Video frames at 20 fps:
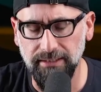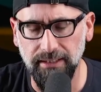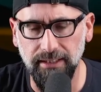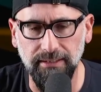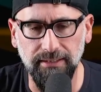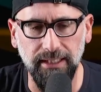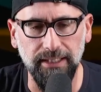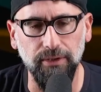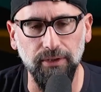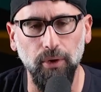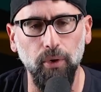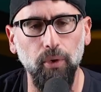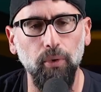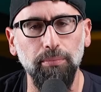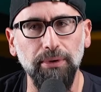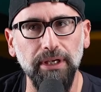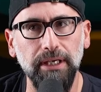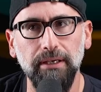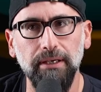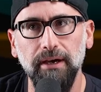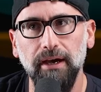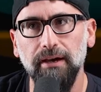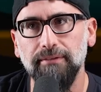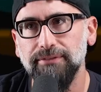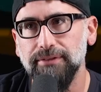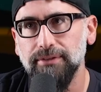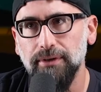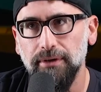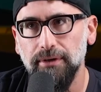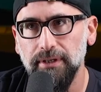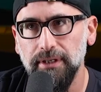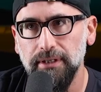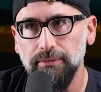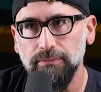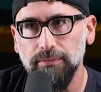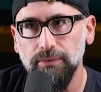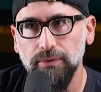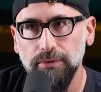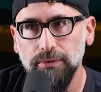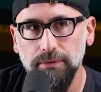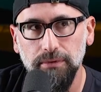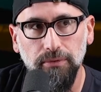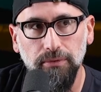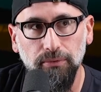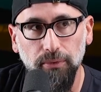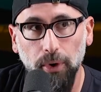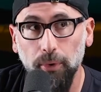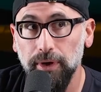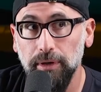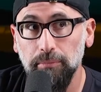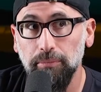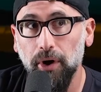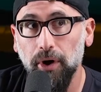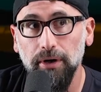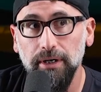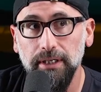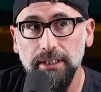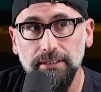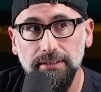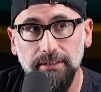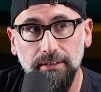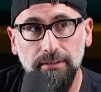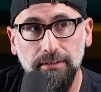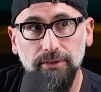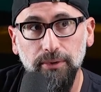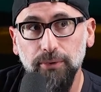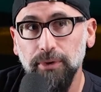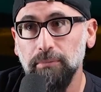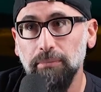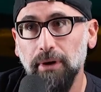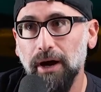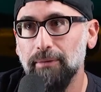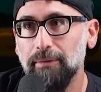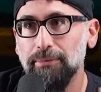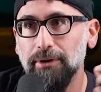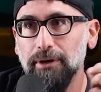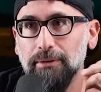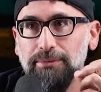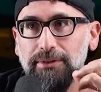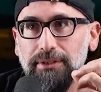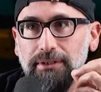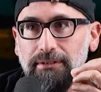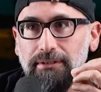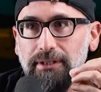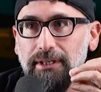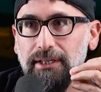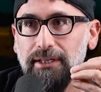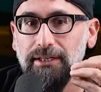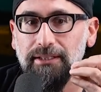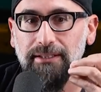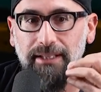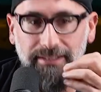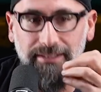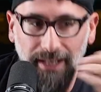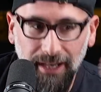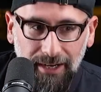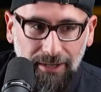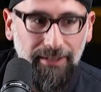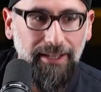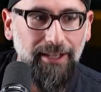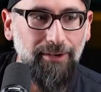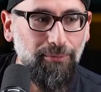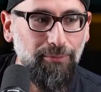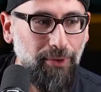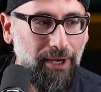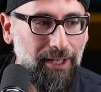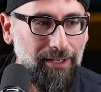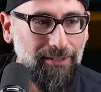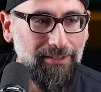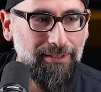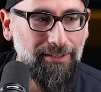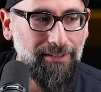And it's like the whole BE Hive started throwing parties and doing pop-ups. And that's kind of like what,